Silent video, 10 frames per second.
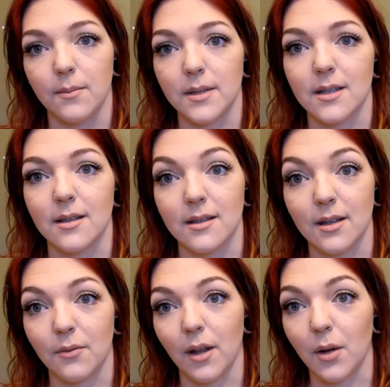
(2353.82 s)
does this
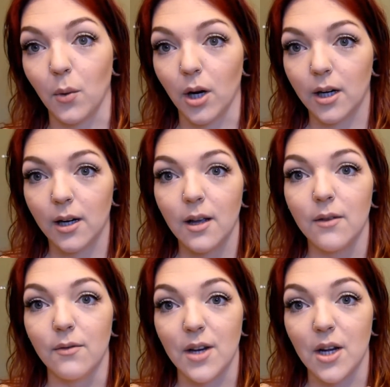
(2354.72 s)
thing really work
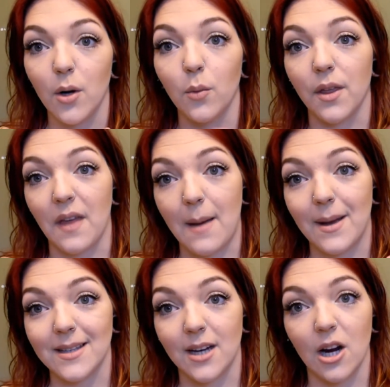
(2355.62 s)
video with that
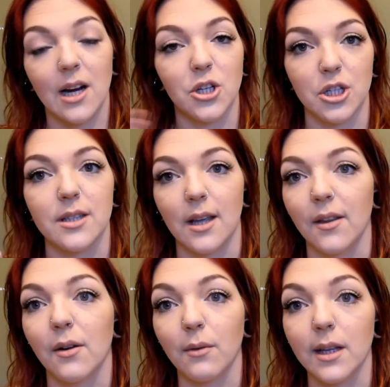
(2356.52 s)
mascara, and she said
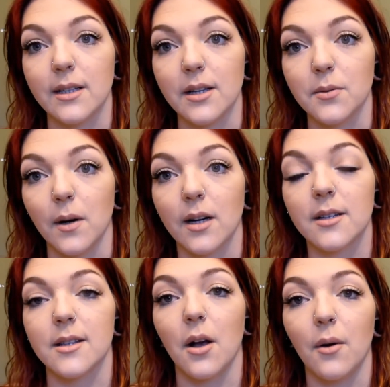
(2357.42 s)
that it really does work,
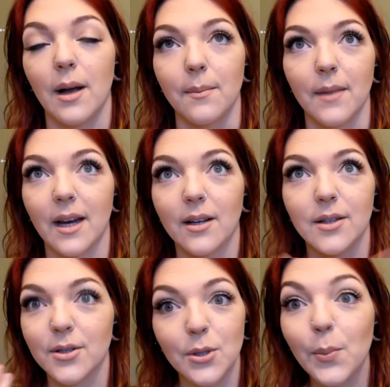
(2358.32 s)
so I'm like
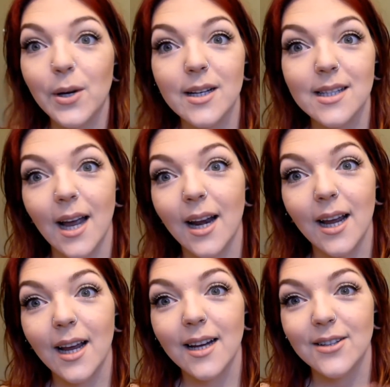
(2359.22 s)
super
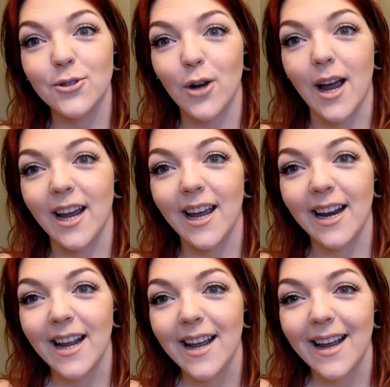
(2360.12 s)
excited to try it,
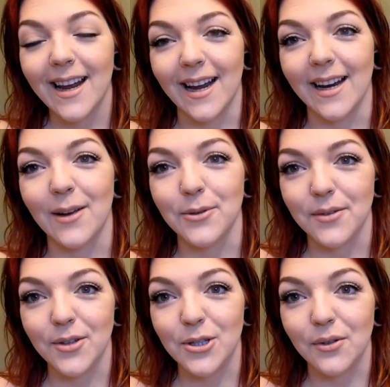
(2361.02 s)
and I will
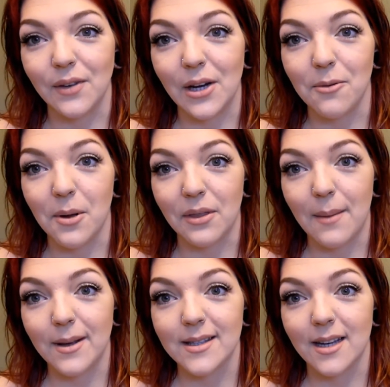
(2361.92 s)
definitely do a video about that
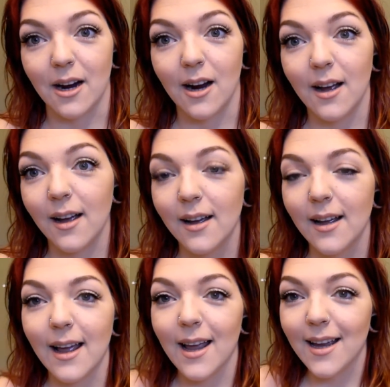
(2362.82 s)
mascara.
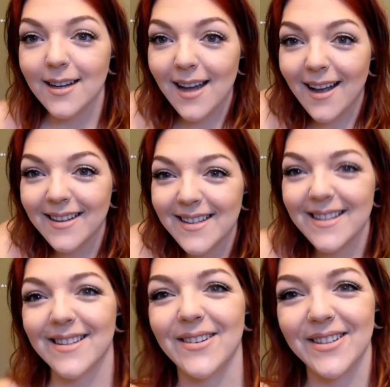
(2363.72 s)
And yeah,
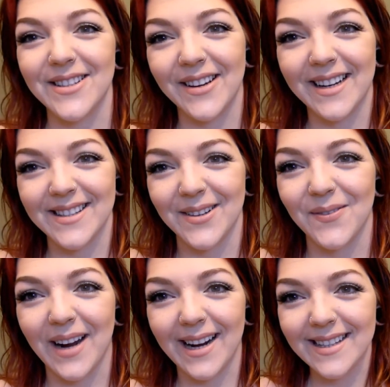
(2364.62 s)
so I'll see you guys soon.
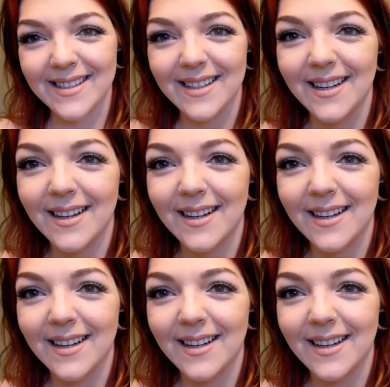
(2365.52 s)
Bye guys.